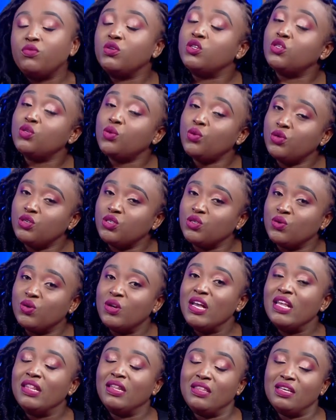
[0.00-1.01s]
we told you
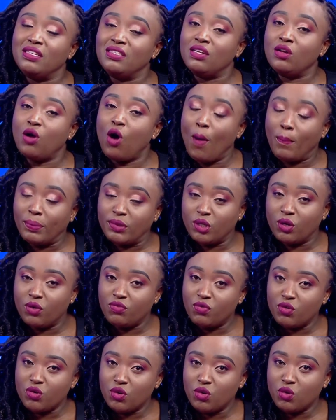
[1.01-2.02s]
that there's an option
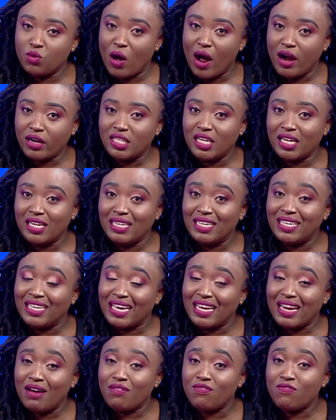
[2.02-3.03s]
for you to actually
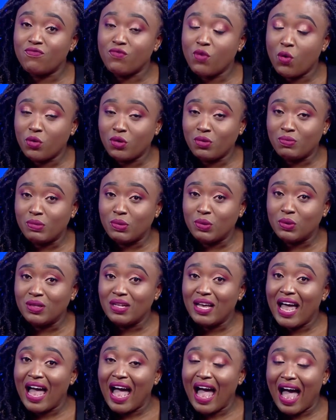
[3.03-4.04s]
get affordable
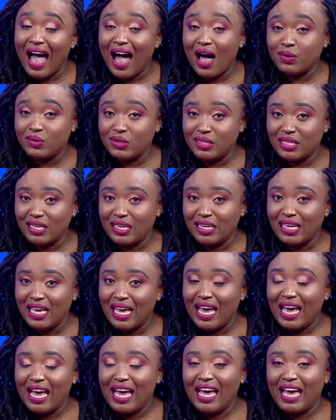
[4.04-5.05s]
housing?
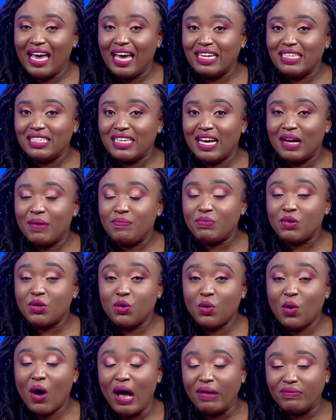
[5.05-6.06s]
And, you
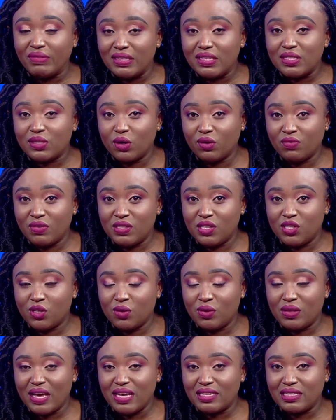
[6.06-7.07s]
know, having this
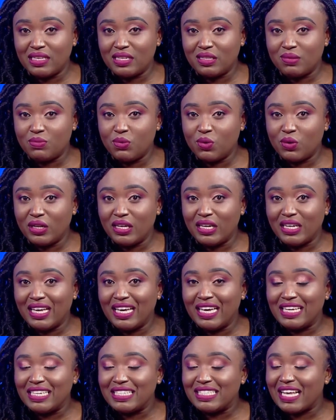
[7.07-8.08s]
conversation with us this morning
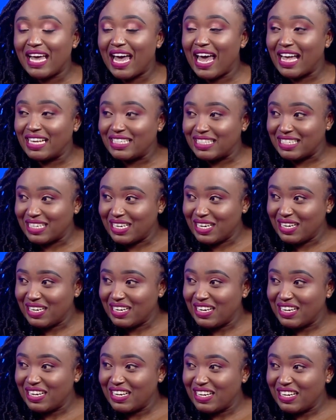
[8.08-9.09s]
is Esther
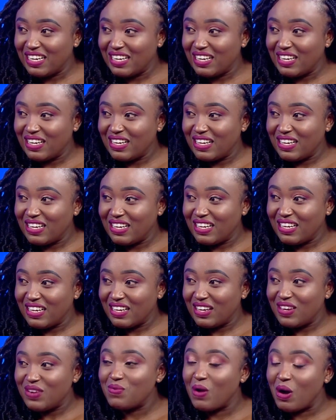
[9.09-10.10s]

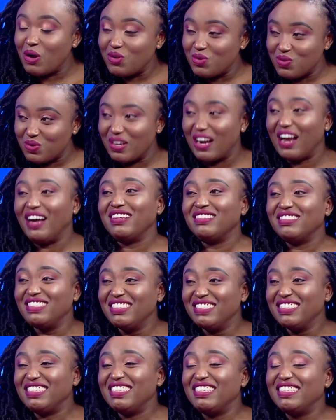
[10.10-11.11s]
Wagura.
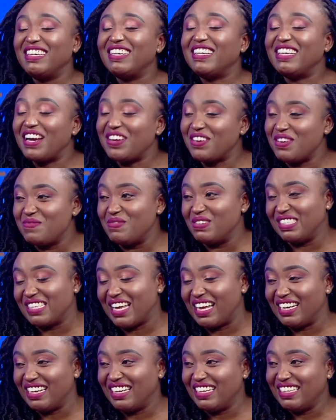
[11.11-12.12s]
Karibu sana.